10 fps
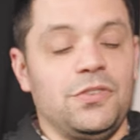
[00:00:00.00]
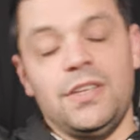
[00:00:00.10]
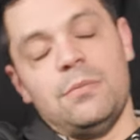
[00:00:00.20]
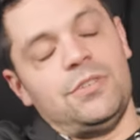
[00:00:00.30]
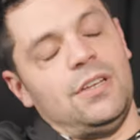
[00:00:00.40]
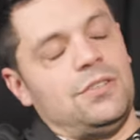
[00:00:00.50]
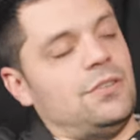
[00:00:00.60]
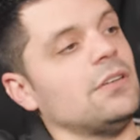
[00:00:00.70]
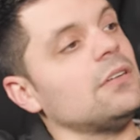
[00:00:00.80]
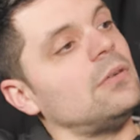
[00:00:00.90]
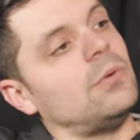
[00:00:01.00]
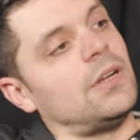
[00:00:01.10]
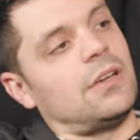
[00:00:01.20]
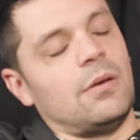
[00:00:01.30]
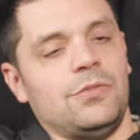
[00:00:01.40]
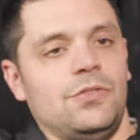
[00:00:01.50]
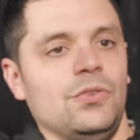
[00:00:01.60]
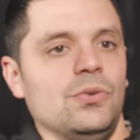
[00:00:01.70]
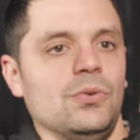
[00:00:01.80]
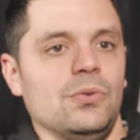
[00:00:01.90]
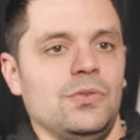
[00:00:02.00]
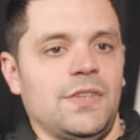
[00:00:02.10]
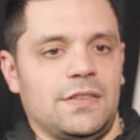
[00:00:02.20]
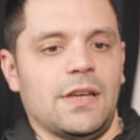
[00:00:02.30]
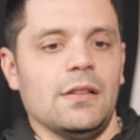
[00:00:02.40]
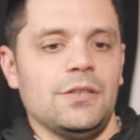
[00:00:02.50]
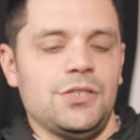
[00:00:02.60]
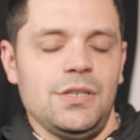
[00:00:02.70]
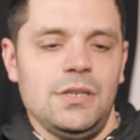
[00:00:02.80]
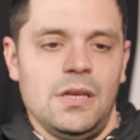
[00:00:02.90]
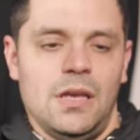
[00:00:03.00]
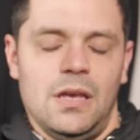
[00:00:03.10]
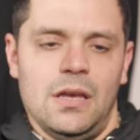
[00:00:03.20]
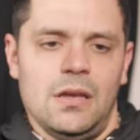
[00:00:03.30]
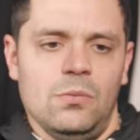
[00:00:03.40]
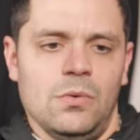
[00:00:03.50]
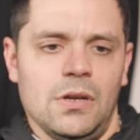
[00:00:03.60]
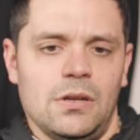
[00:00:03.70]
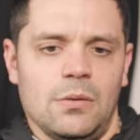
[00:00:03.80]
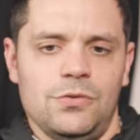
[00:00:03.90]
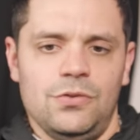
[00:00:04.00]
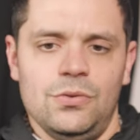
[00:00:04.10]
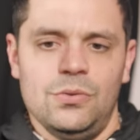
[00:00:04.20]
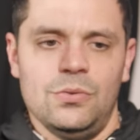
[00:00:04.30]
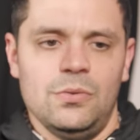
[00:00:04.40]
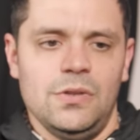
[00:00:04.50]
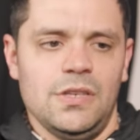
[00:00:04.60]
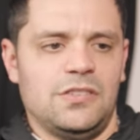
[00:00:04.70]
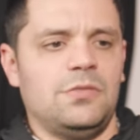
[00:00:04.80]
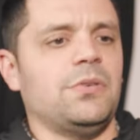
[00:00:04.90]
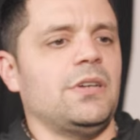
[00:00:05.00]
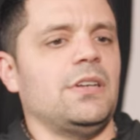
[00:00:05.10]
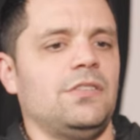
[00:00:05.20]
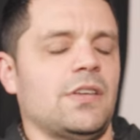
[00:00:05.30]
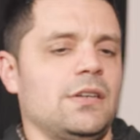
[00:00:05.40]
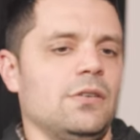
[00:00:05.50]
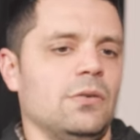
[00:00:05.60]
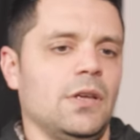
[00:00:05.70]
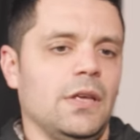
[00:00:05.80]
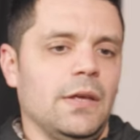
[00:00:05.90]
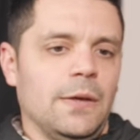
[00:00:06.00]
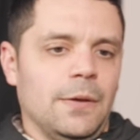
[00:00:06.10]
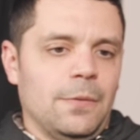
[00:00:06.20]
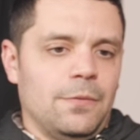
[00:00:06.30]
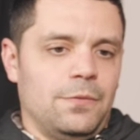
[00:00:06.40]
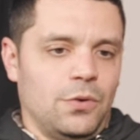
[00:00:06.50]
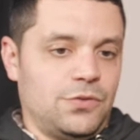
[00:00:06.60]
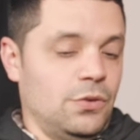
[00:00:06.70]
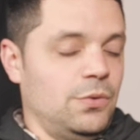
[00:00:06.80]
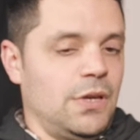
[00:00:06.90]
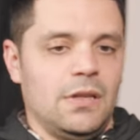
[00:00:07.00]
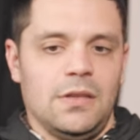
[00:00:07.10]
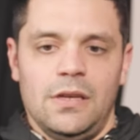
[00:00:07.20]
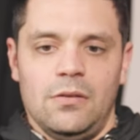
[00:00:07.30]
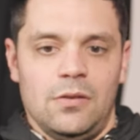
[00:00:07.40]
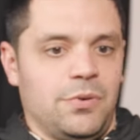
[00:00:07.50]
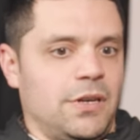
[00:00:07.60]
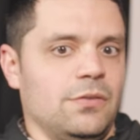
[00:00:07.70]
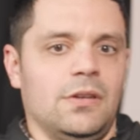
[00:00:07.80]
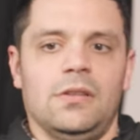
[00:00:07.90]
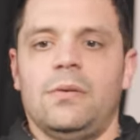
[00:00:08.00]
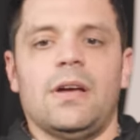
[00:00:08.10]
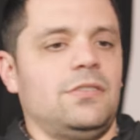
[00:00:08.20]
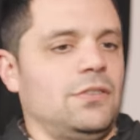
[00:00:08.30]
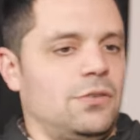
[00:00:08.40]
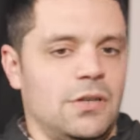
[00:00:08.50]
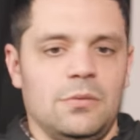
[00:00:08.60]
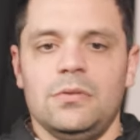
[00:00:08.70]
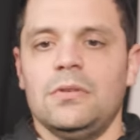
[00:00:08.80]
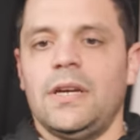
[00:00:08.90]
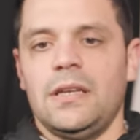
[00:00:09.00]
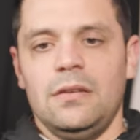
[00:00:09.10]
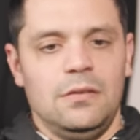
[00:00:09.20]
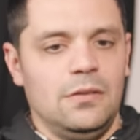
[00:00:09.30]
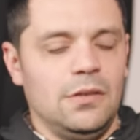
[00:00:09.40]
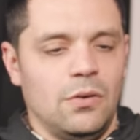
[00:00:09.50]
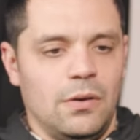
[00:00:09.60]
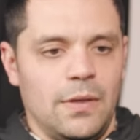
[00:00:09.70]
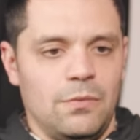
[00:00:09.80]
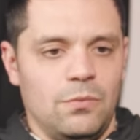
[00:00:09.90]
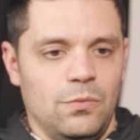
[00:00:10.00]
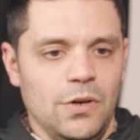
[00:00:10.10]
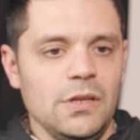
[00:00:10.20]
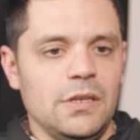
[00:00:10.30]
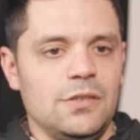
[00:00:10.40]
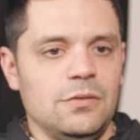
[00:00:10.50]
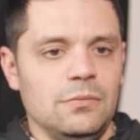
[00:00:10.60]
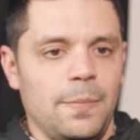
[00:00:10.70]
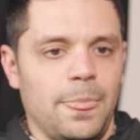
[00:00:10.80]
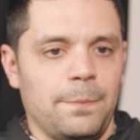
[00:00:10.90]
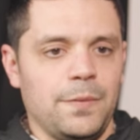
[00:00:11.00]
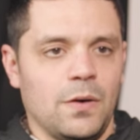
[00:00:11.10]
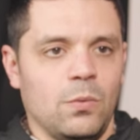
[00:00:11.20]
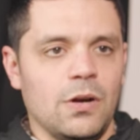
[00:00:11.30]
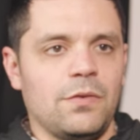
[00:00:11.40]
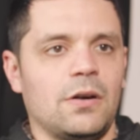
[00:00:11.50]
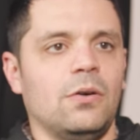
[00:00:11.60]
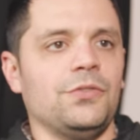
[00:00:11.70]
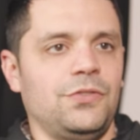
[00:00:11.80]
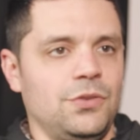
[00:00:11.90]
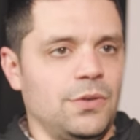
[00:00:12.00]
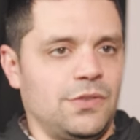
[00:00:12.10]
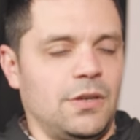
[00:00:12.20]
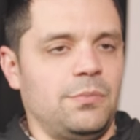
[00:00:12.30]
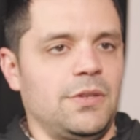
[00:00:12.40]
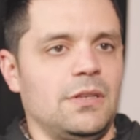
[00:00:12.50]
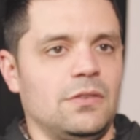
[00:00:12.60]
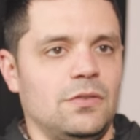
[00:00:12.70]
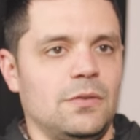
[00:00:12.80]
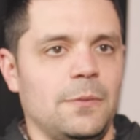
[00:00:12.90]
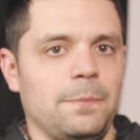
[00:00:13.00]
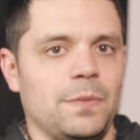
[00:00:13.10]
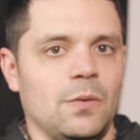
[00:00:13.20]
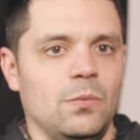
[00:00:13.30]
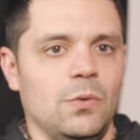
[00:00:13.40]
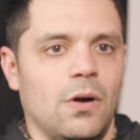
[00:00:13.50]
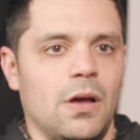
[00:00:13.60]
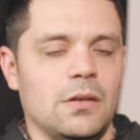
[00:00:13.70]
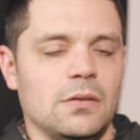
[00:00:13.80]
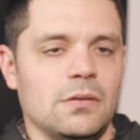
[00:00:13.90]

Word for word: a game changer when it comes to technology and when it comes to the experience side. You know folks go in, they get on the putting green, like, wow, it's incredible. I can, you know, it really, one of our goals too as a company is we want